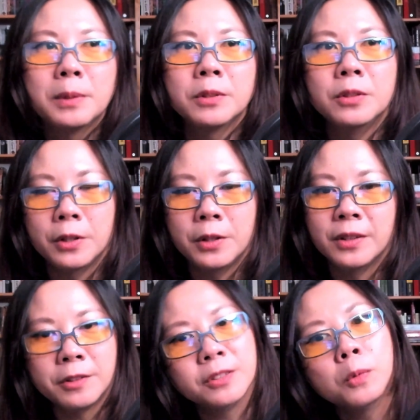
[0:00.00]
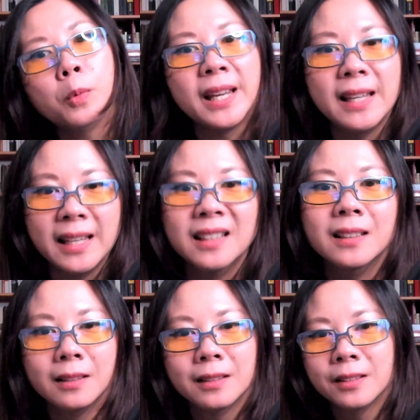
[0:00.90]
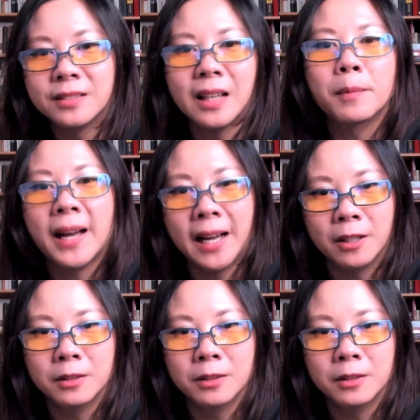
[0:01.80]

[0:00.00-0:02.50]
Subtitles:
able to know that there is a way in somehow,